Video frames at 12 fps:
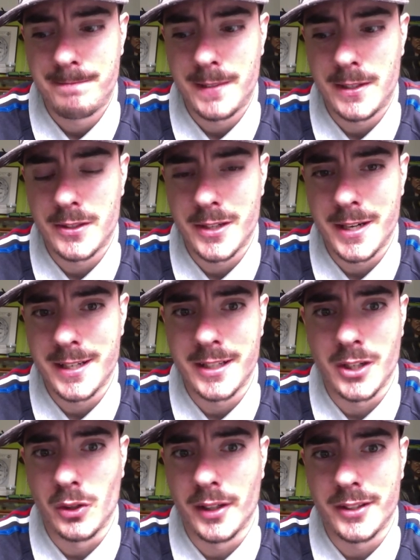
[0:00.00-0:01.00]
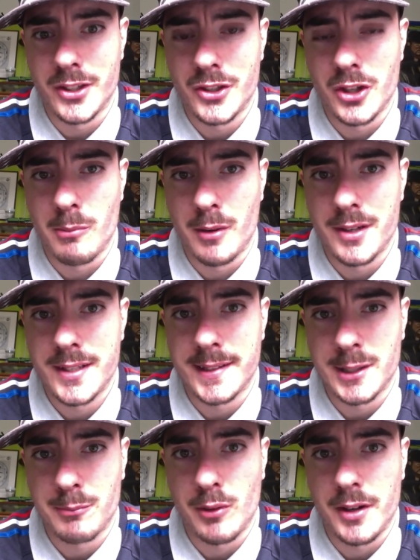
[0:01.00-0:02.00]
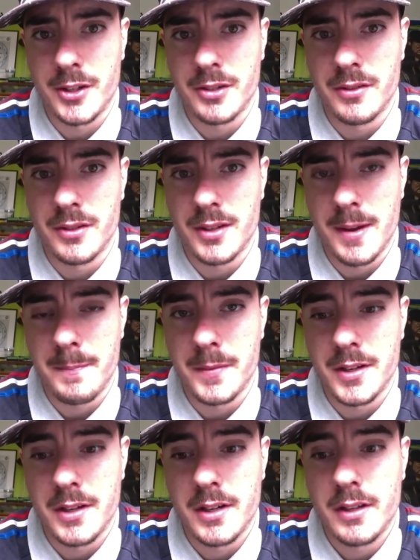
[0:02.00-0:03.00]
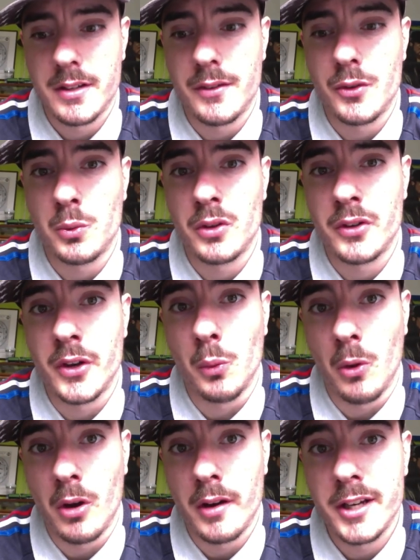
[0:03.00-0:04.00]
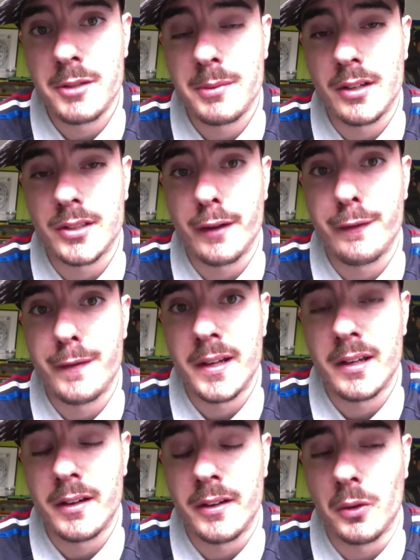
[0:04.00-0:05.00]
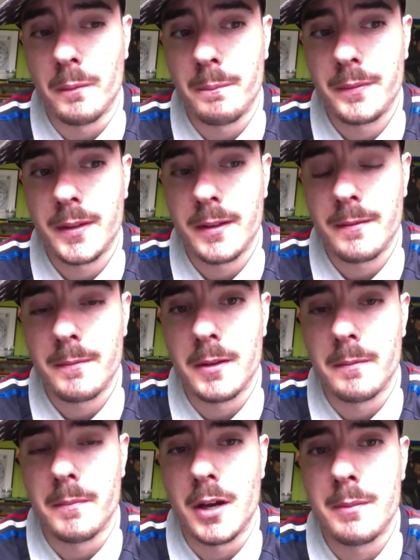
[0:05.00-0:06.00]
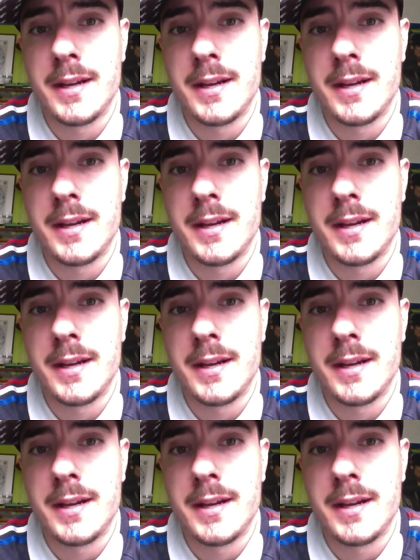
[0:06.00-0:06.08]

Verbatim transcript: because I, I don't like to show my set expressions and if you want to know why it's because I fear um, I